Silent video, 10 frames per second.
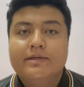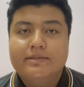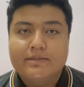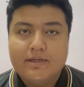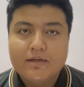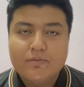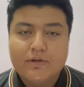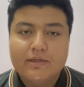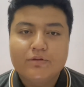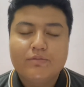
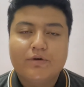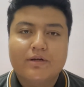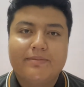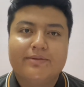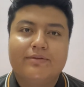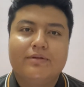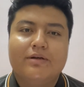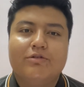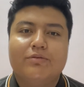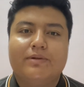Assalamualaikum
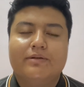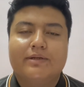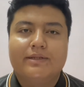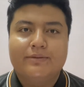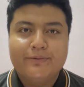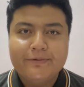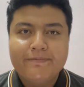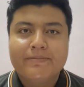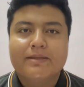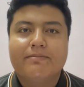warahmatullahi wabarakatuh.
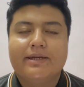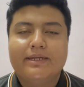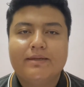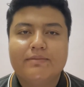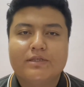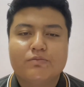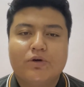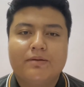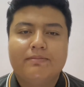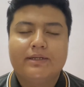My name is
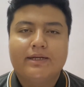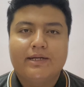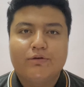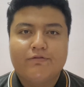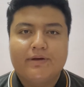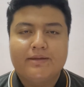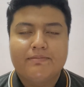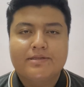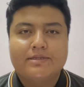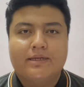Muhammad KHAIRUL FAHIM
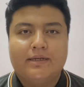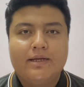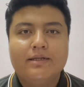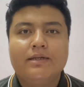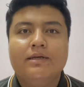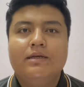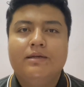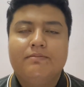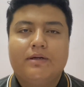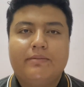bin ZAINAL.
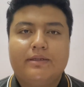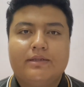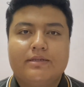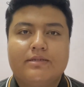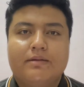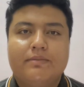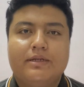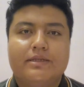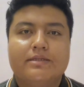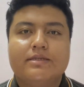My matrix number
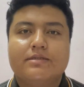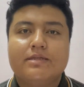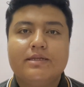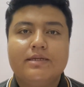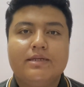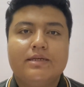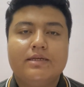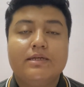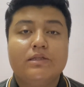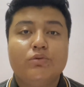is
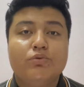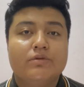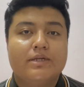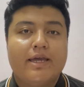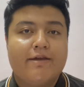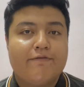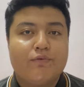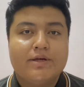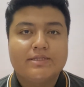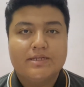
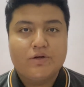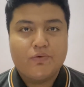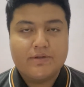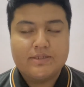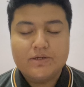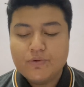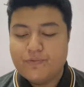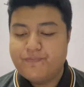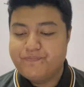16DE23F1010.